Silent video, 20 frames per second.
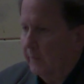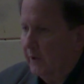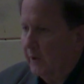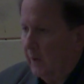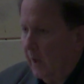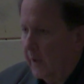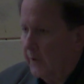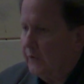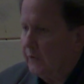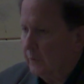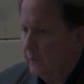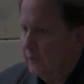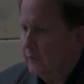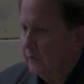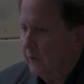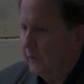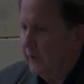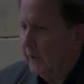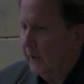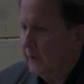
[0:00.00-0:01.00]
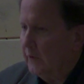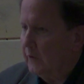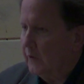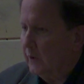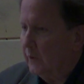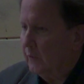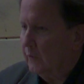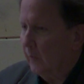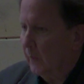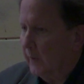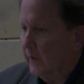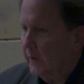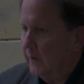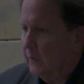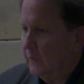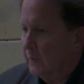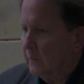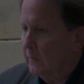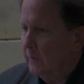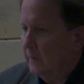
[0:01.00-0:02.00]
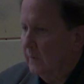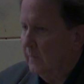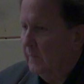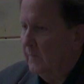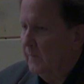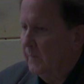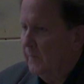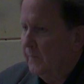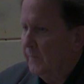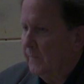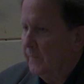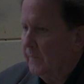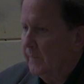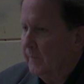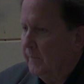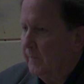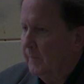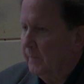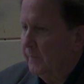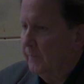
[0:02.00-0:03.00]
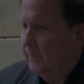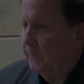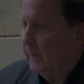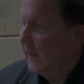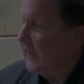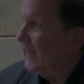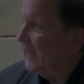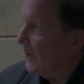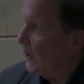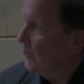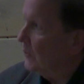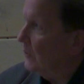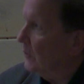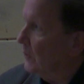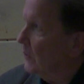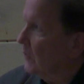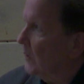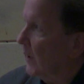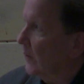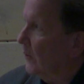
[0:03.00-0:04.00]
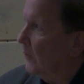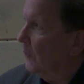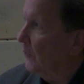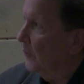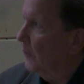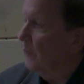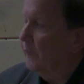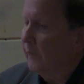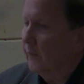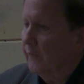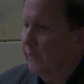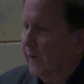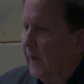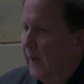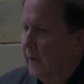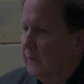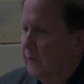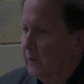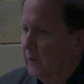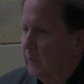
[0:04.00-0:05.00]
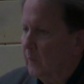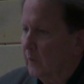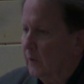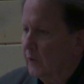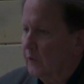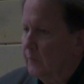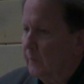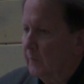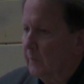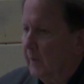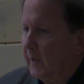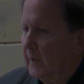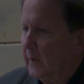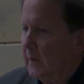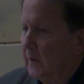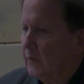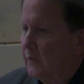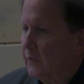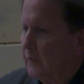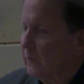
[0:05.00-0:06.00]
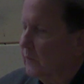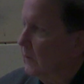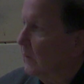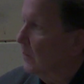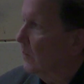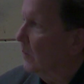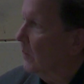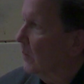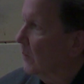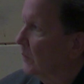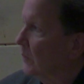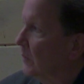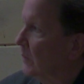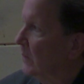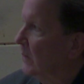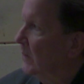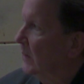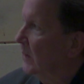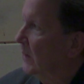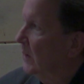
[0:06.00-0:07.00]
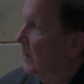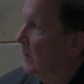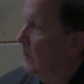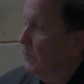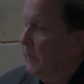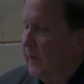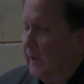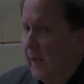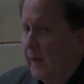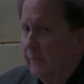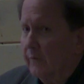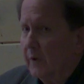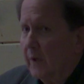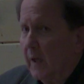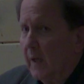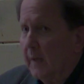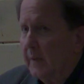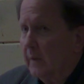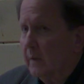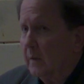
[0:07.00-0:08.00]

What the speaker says: licensed in the 1920s. My guess is, I don't know for a fact that it was, but my guess is that it was. But I've got